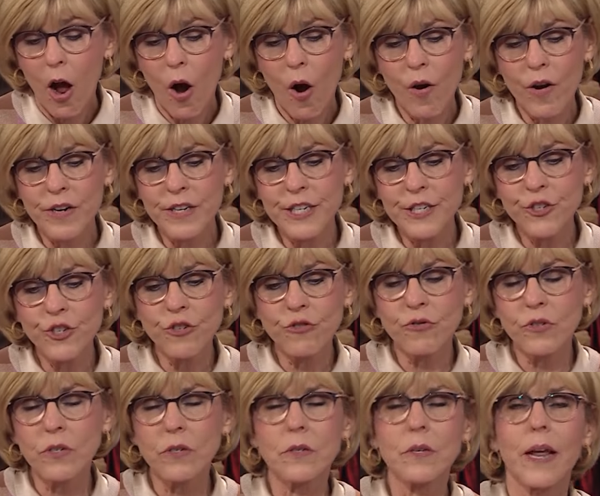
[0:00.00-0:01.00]
Or did you
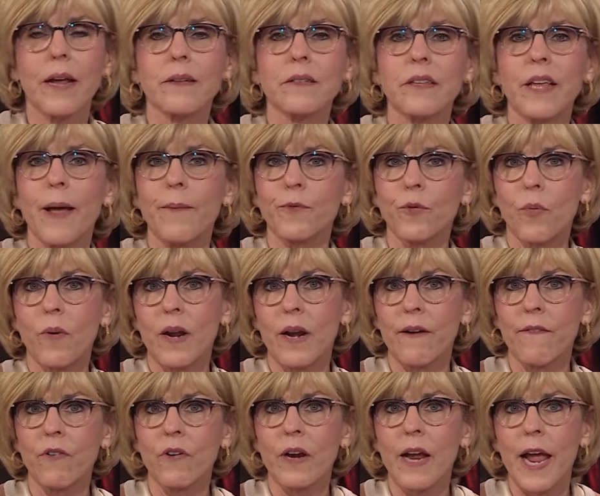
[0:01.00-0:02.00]
just accept
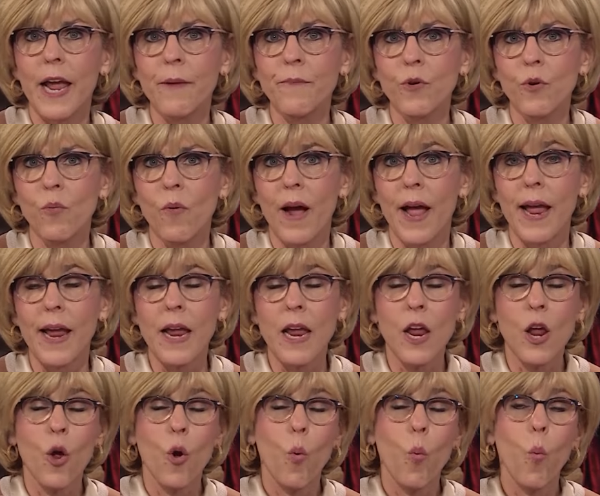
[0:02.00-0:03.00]
whatever came your way?
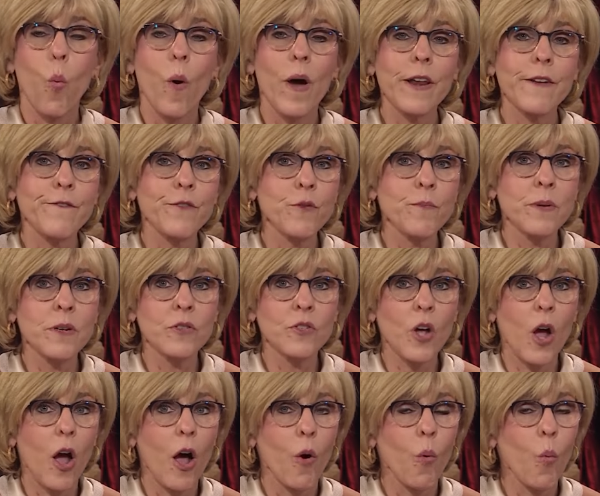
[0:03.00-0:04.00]
What have you been
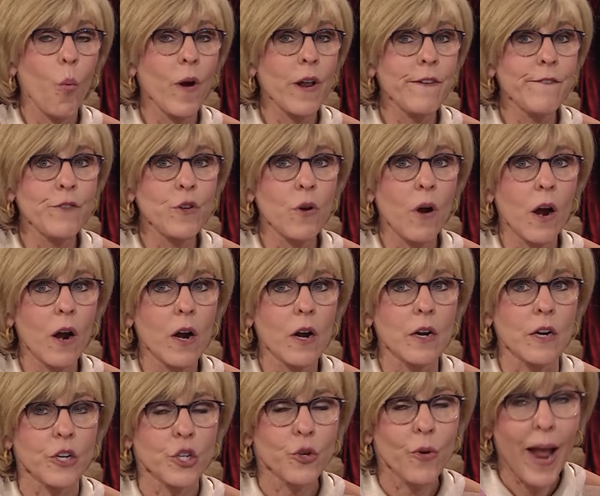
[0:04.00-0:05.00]
taught? What have you
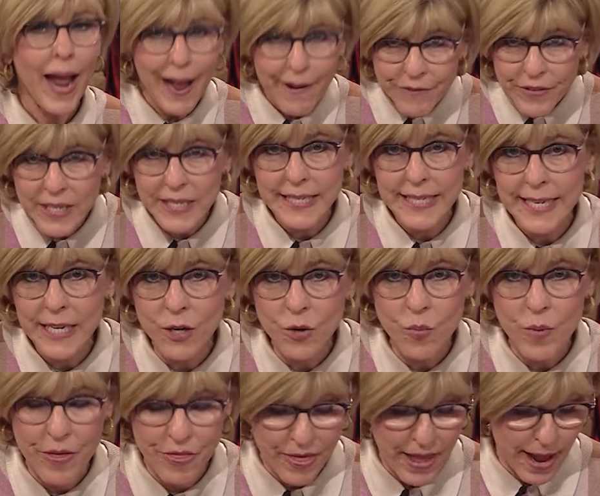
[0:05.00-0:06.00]
heard? You have to deal
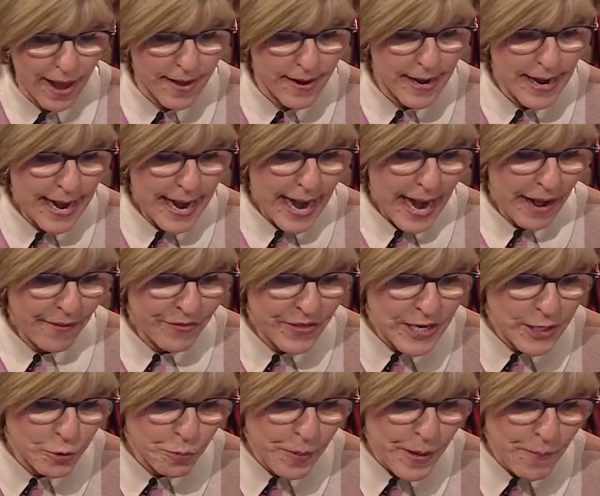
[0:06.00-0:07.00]
with that. And
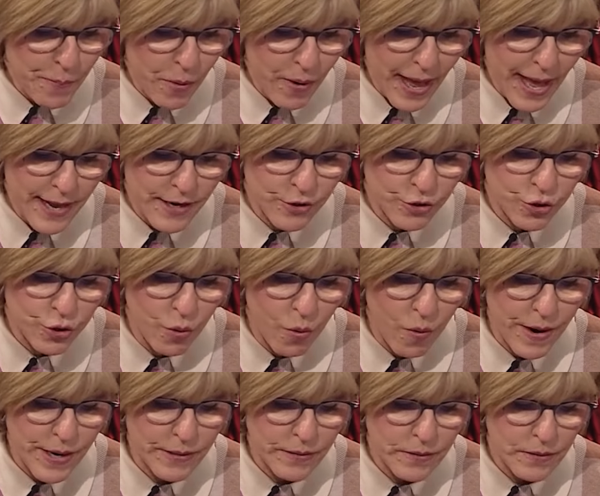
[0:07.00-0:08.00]
these people had a
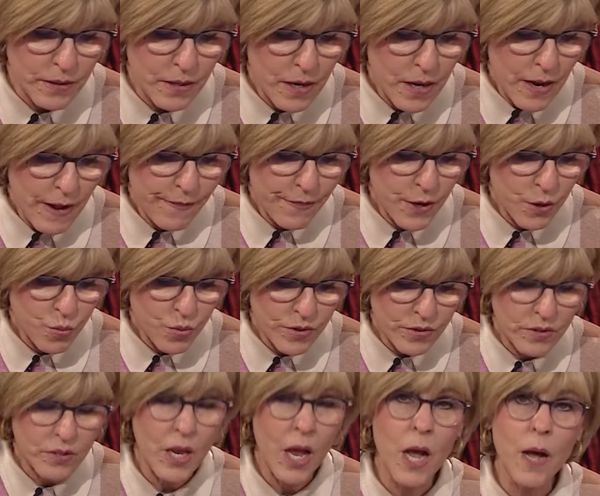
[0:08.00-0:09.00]
choice. There were
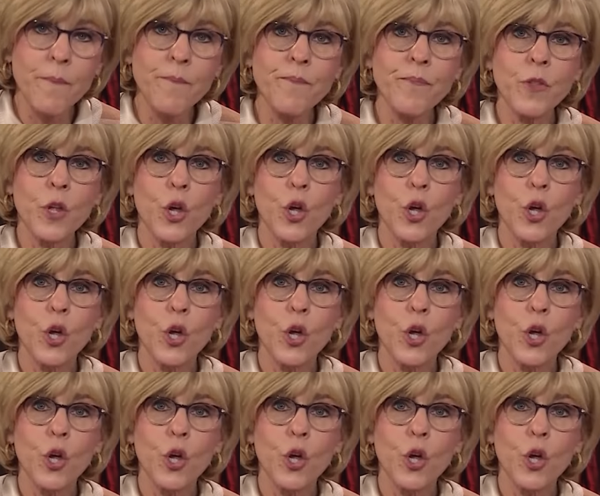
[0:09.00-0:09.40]
some right.